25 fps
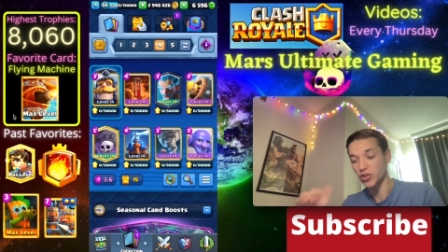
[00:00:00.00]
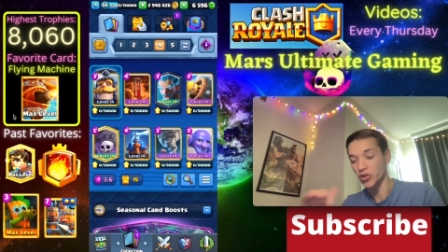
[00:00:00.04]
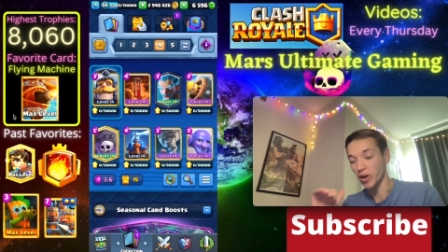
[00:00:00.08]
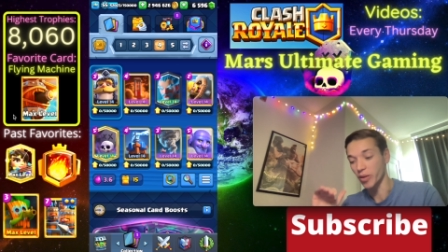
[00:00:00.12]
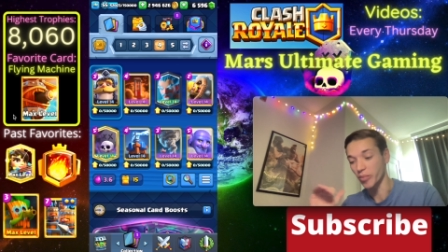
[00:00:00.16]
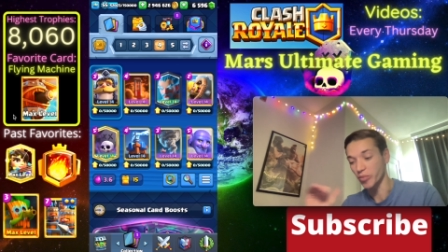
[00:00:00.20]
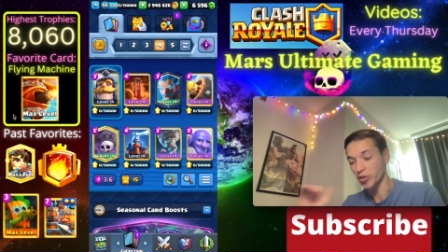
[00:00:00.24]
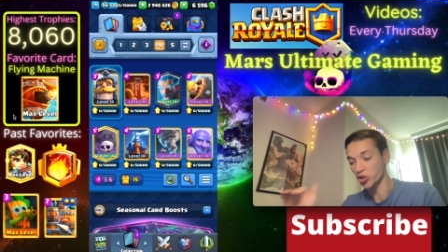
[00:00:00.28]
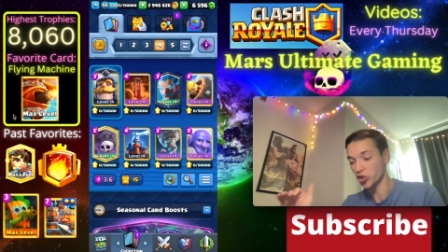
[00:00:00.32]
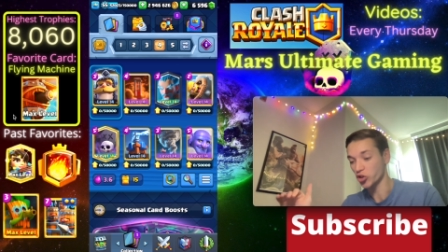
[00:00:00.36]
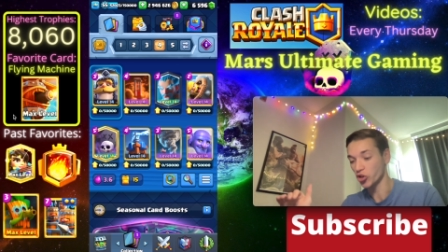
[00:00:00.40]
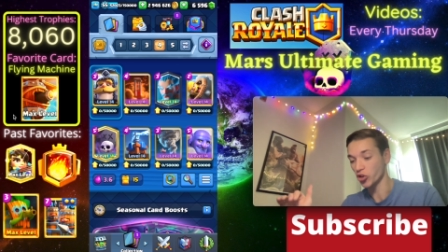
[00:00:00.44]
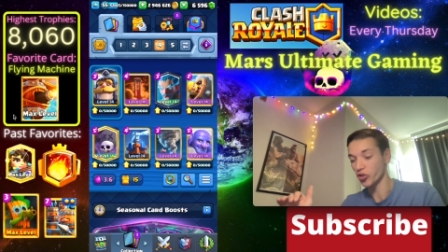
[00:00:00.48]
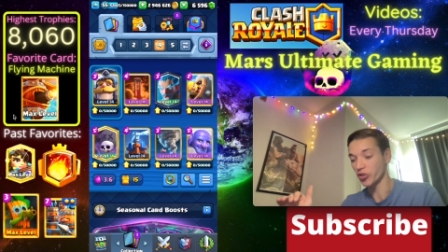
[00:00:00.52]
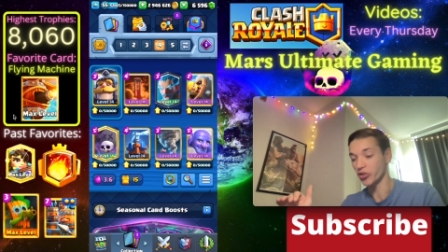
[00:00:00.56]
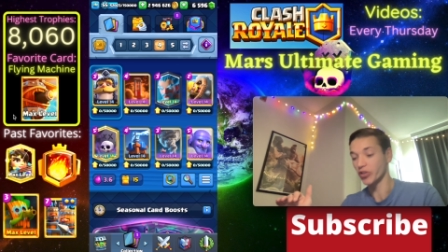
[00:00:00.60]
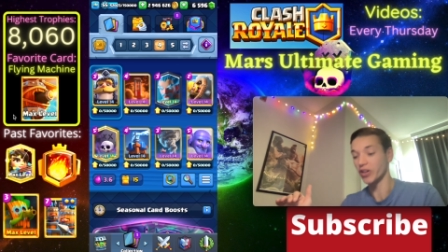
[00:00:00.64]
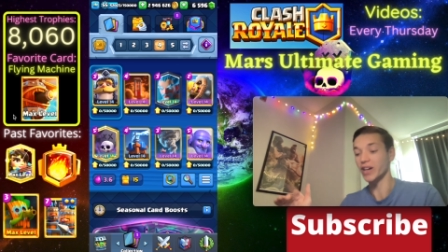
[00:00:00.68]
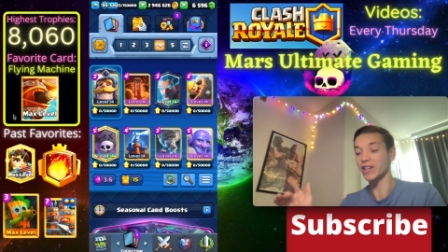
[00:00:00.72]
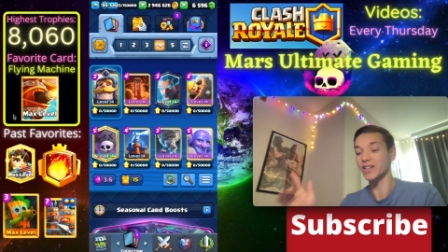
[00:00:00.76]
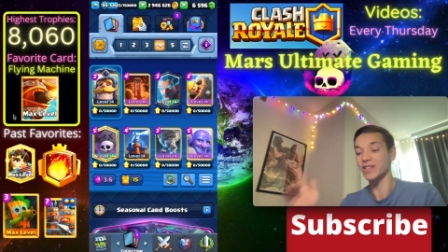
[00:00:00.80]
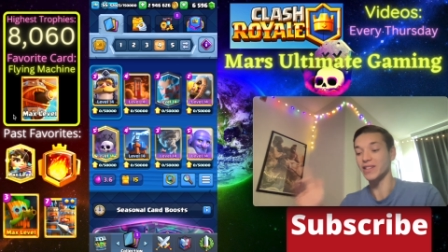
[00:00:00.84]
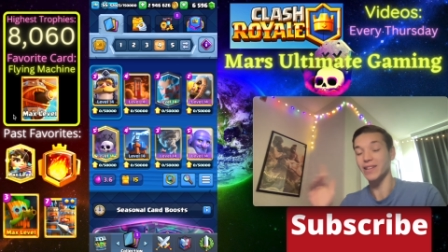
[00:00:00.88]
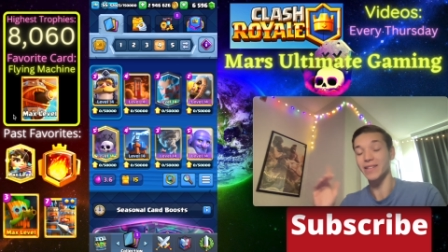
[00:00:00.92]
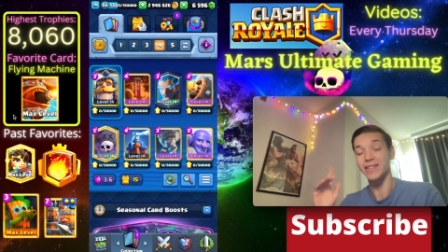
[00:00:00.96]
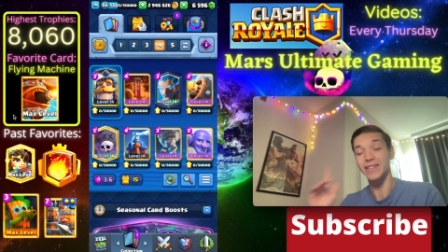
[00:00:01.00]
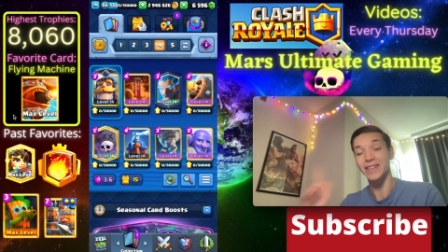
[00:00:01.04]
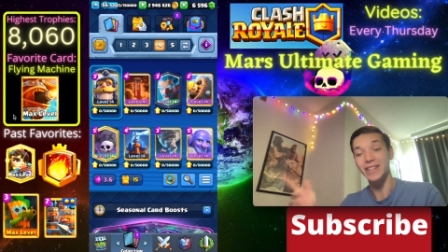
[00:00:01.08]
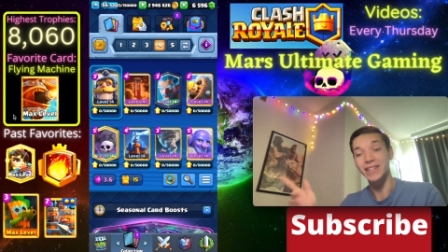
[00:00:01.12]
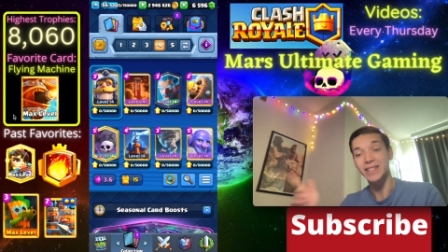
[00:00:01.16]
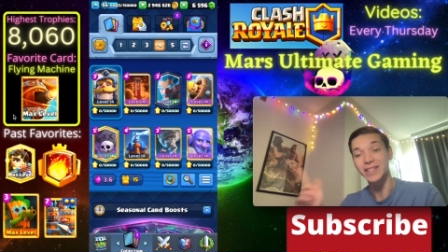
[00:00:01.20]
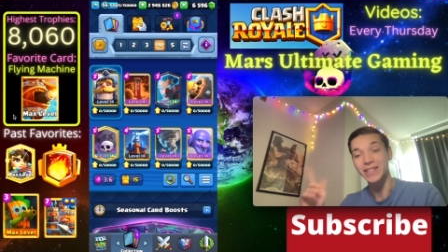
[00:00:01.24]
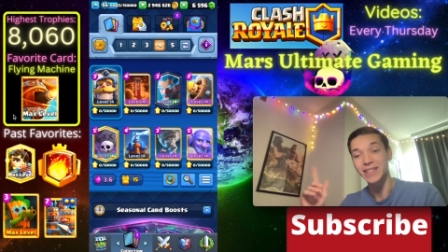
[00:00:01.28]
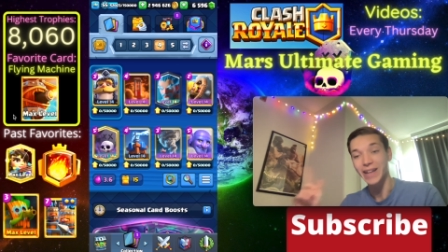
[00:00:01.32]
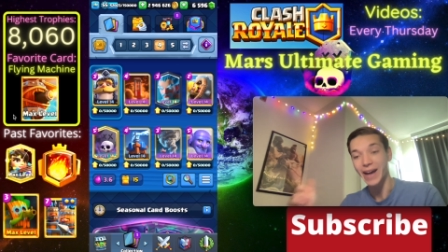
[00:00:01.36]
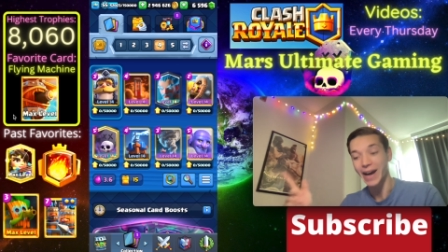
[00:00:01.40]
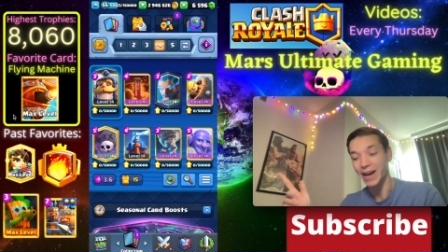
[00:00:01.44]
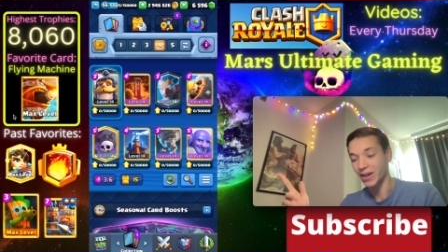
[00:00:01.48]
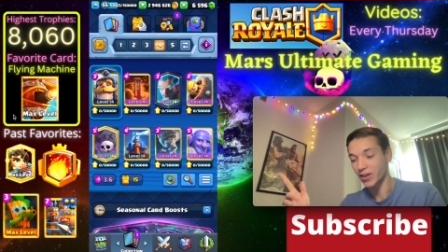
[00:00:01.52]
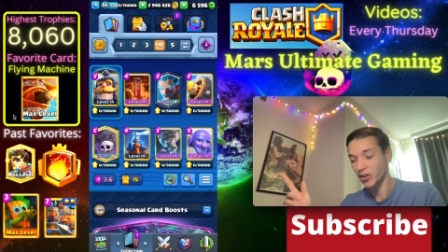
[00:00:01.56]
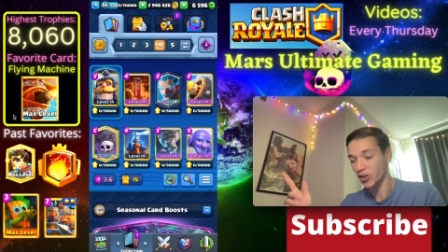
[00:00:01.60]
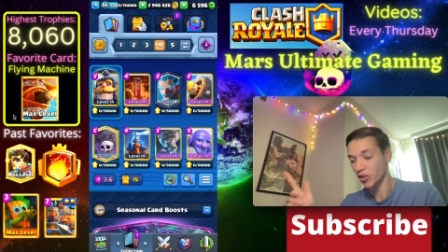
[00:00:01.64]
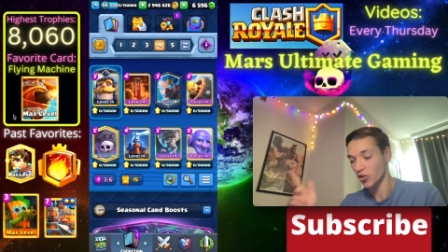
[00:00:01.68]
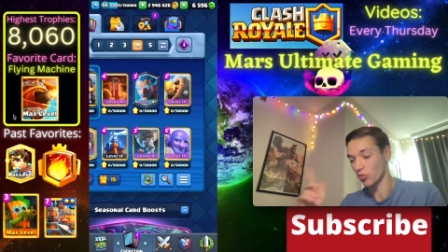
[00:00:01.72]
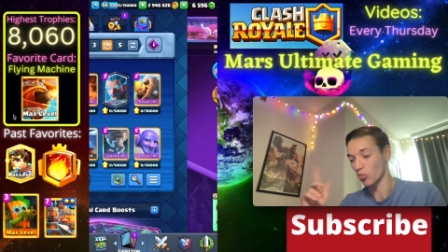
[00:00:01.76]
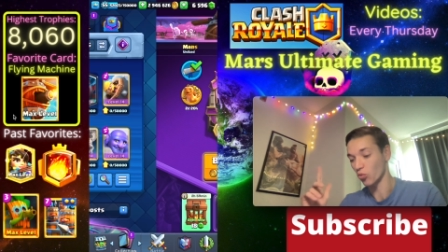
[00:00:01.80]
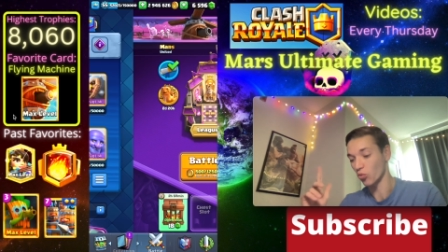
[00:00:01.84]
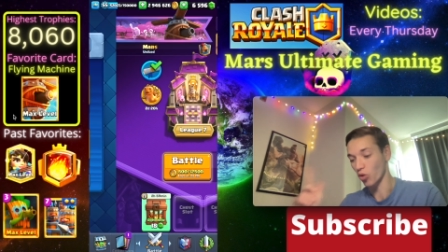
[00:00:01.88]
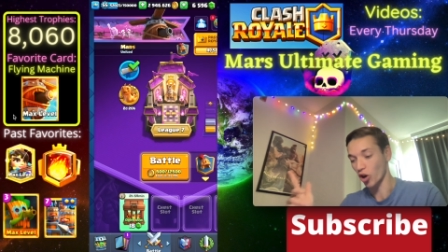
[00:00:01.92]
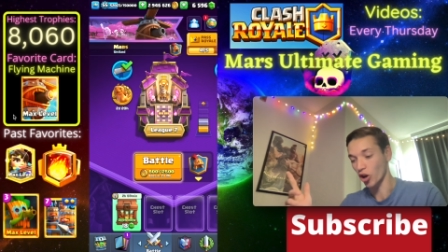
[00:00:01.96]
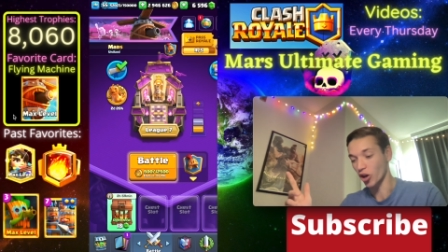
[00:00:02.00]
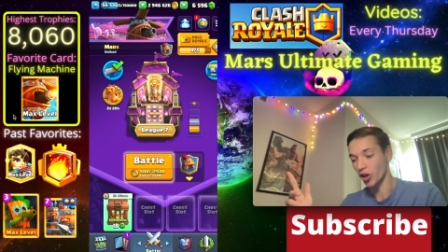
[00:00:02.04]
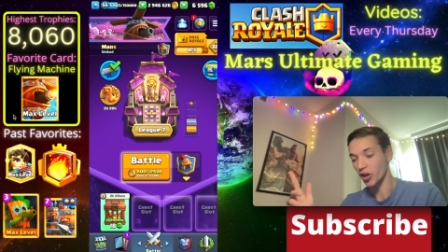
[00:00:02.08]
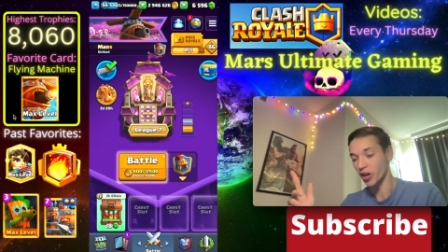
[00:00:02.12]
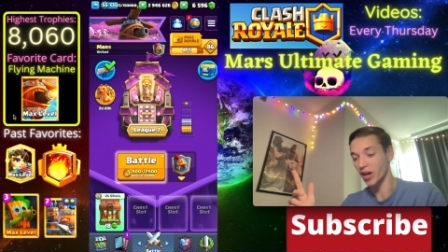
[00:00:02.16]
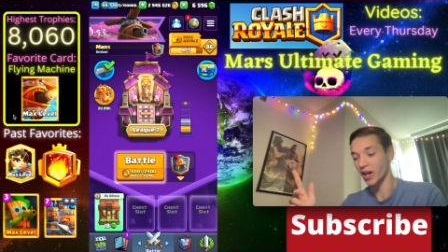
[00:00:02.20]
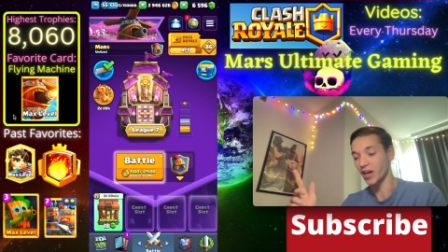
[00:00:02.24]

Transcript: so I'm going to show you guys that this deck can work